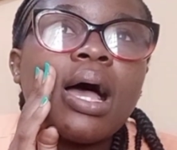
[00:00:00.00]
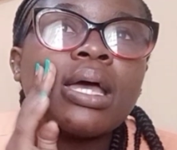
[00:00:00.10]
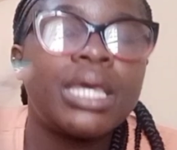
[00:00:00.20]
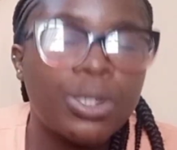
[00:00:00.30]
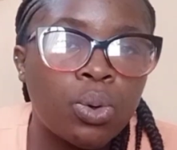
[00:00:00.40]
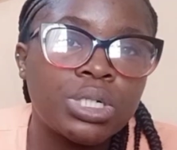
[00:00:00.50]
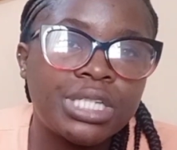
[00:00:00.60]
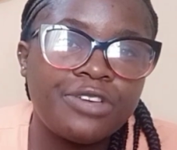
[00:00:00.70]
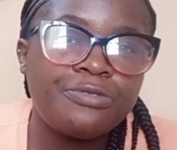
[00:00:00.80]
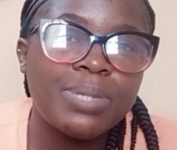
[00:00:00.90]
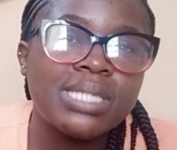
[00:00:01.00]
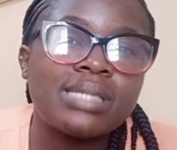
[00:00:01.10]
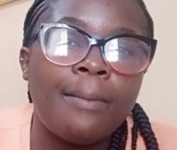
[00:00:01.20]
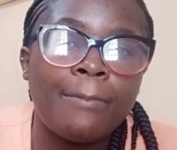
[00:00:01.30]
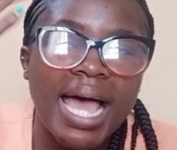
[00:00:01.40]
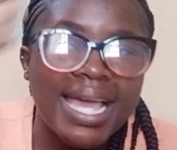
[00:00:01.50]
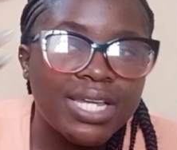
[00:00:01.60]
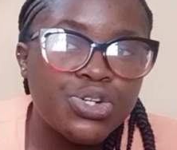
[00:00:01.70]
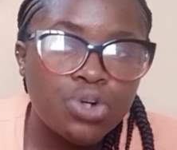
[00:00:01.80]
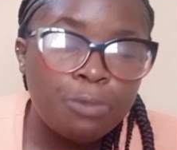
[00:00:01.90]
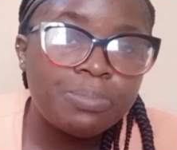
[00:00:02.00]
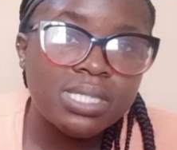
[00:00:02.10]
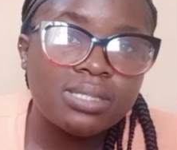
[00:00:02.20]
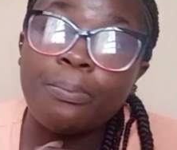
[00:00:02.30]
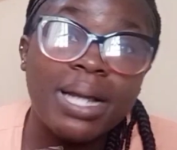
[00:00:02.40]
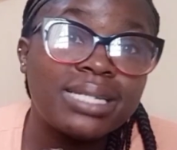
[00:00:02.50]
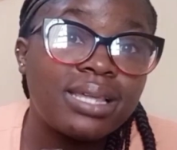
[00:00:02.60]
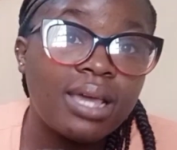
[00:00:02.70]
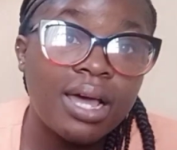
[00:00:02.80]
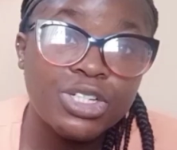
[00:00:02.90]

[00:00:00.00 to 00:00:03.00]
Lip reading: he could give me some eye drops, but they are